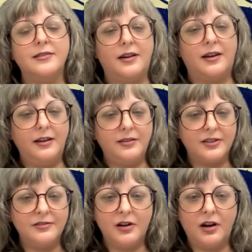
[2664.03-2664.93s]

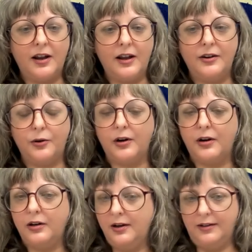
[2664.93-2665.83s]
adhesive on it
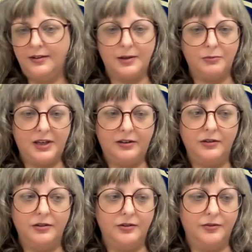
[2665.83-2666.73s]
or something